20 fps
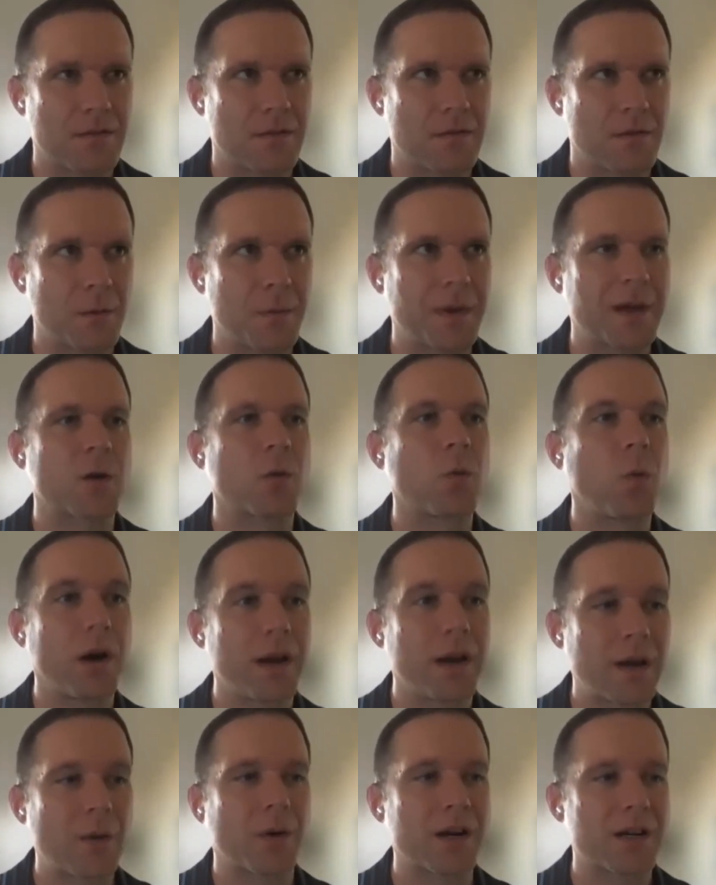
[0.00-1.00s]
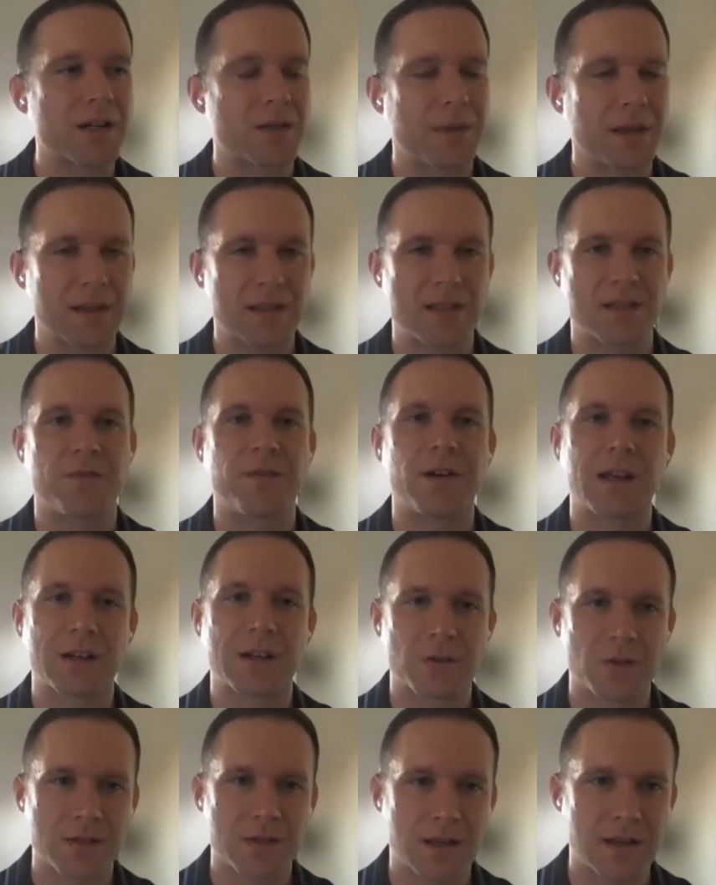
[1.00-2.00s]
no matter what, I wanted to make this a fun
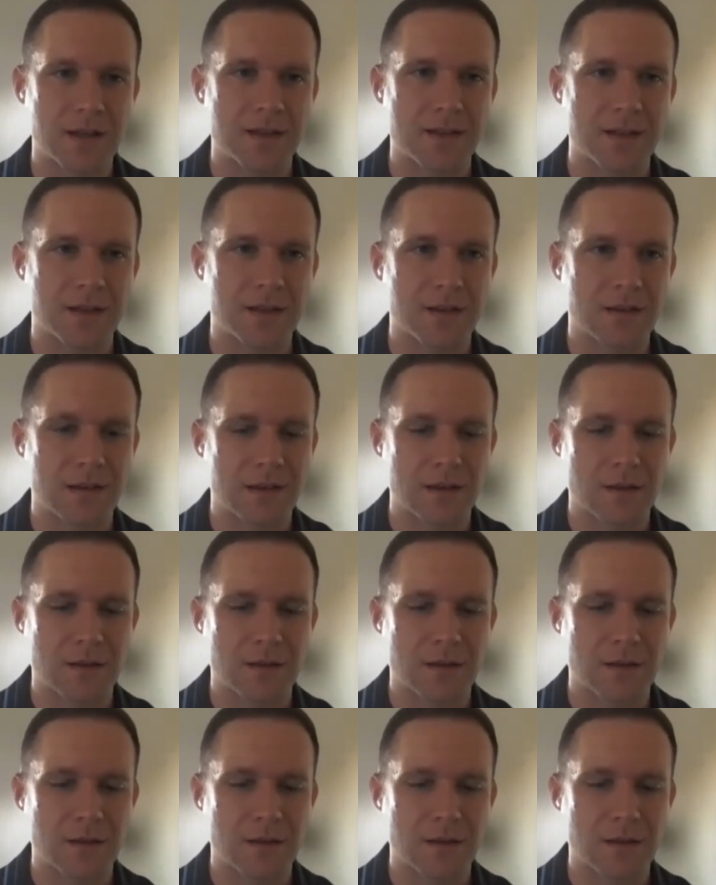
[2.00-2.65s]
exercise and